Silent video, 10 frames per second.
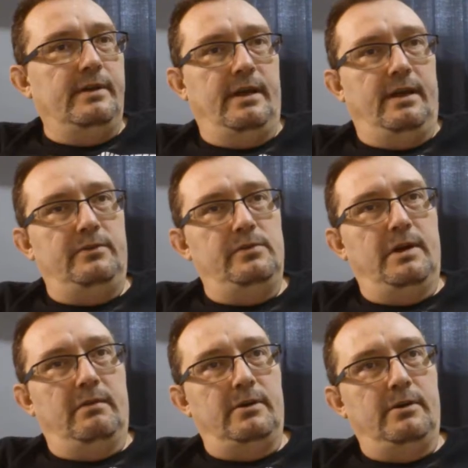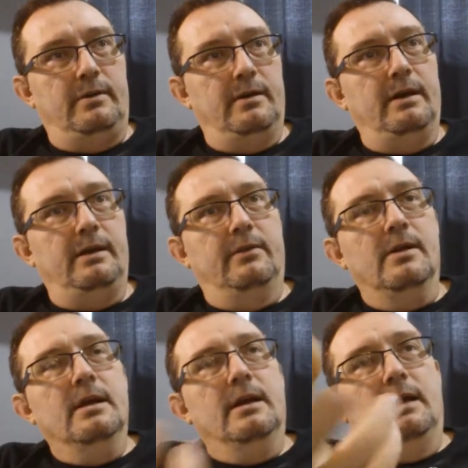you have good taste.
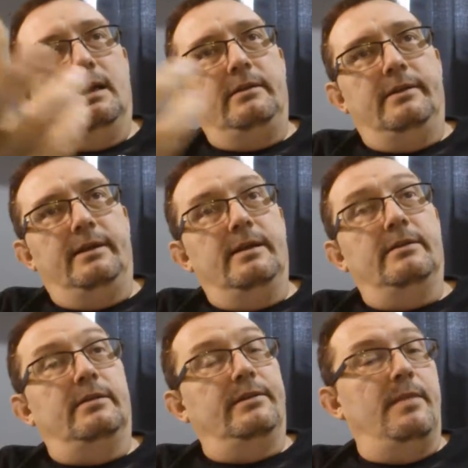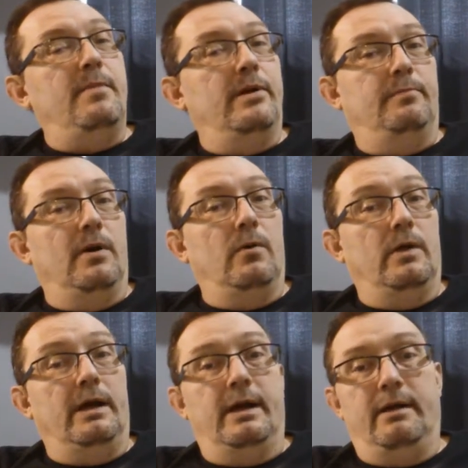He said, this is the best
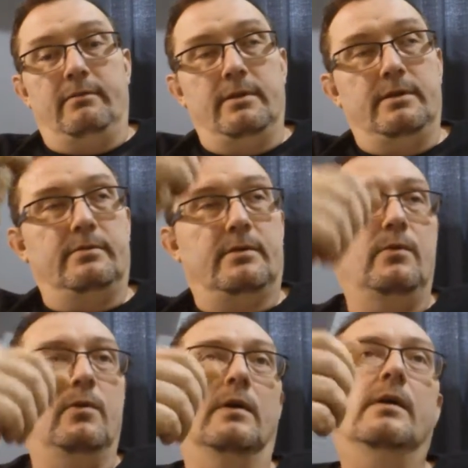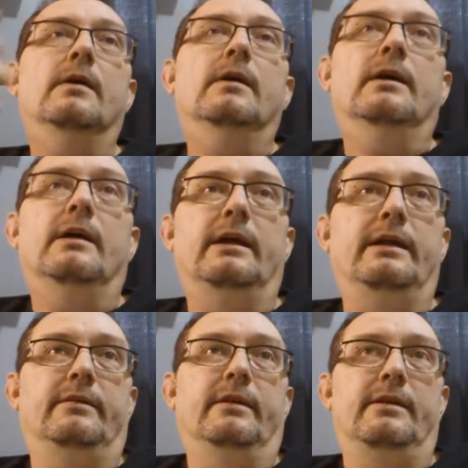pole I have in this store.
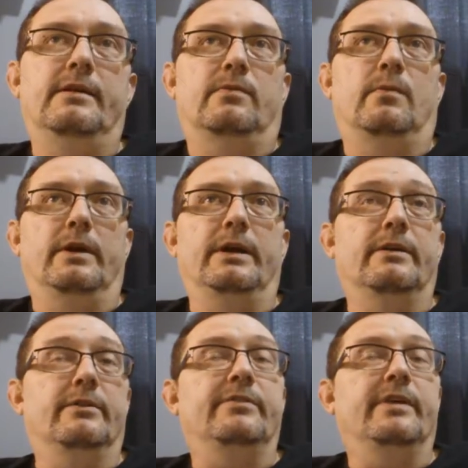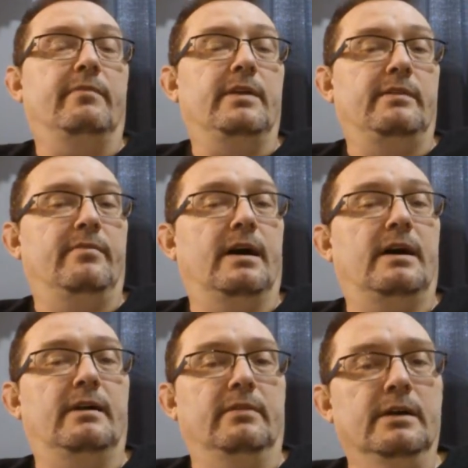He said, this one here is
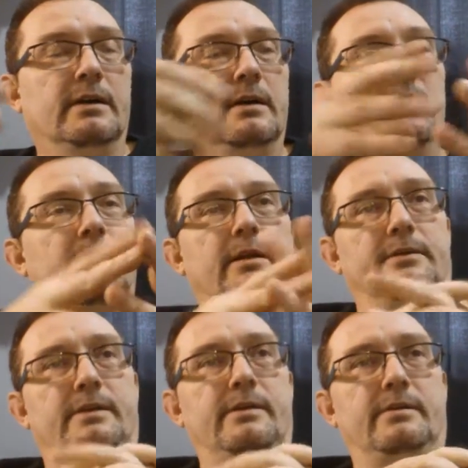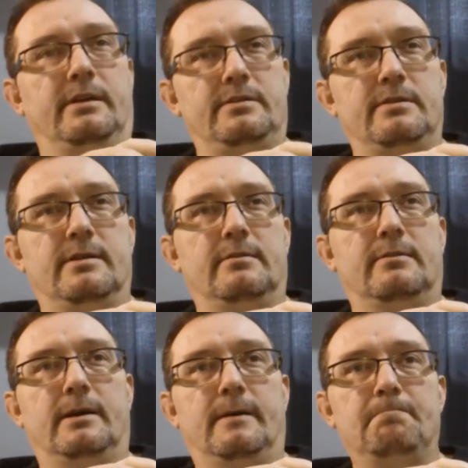$75. And she said, you know
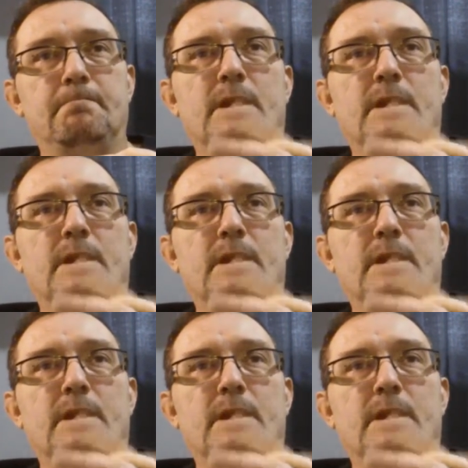what?